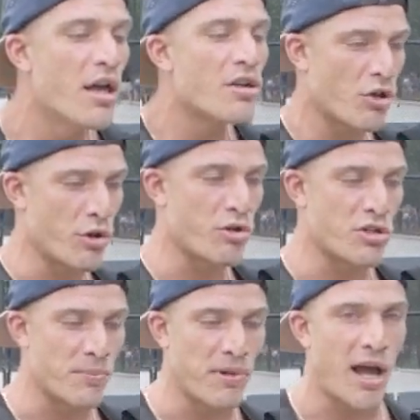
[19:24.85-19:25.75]
So you
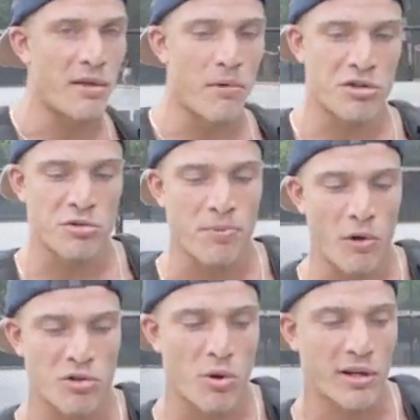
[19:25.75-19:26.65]
supply the muscles
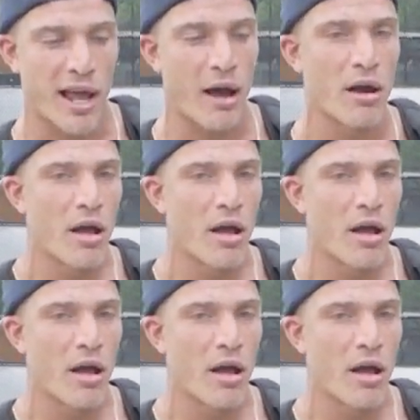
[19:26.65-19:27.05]
post-workout